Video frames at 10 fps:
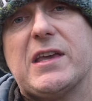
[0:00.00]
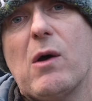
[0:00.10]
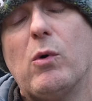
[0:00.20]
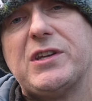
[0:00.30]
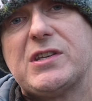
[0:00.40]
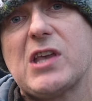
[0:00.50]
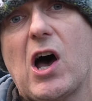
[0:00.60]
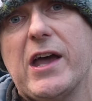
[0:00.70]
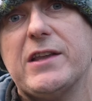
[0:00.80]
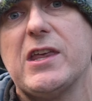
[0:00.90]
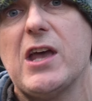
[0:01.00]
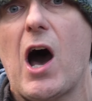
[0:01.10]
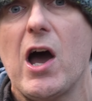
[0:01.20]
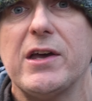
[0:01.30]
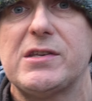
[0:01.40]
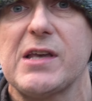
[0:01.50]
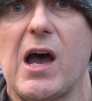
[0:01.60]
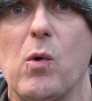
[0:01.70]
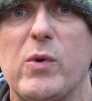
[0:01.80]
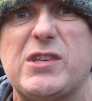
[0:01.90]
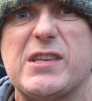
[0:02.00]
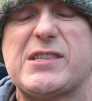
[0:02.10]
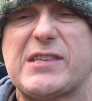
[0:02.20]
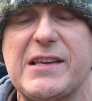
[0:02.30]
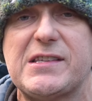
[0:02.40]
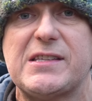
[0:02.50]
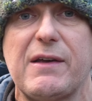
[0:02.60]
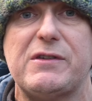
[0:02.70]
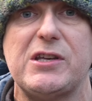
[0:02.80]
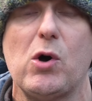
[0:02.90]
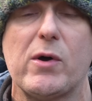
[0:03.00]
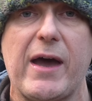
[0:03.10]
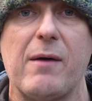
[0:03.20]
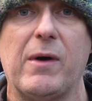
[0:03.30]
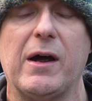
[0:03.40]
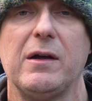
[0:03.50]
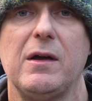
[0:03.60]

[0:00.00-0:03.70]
it will decide the ISO, which is the sensitivity of your camera.